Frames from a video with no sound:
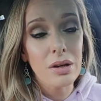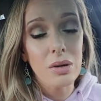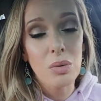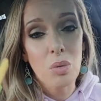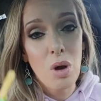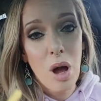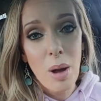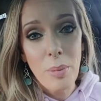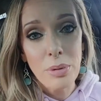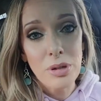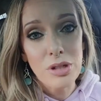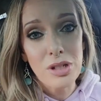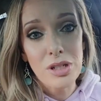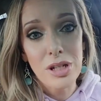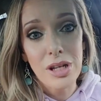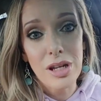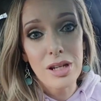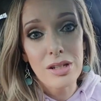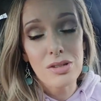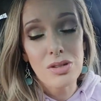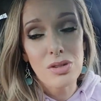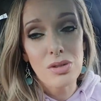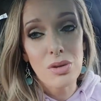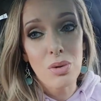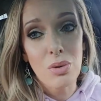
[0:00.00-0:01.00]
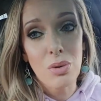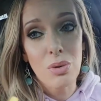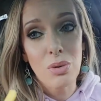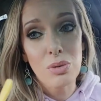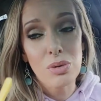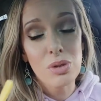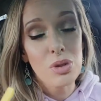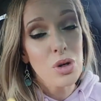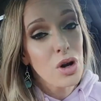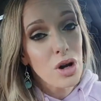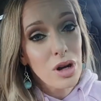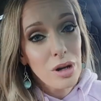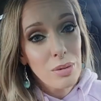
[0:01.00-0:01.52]
Whopper today, so
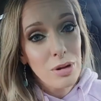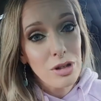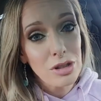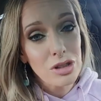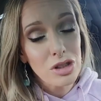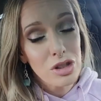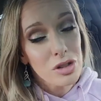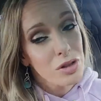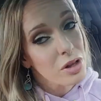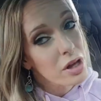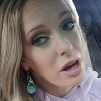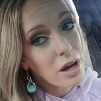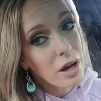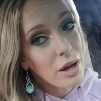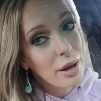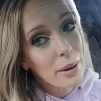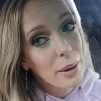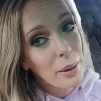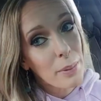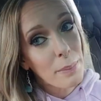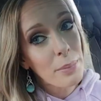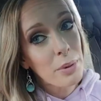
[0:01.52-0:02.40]
sorry about your luck,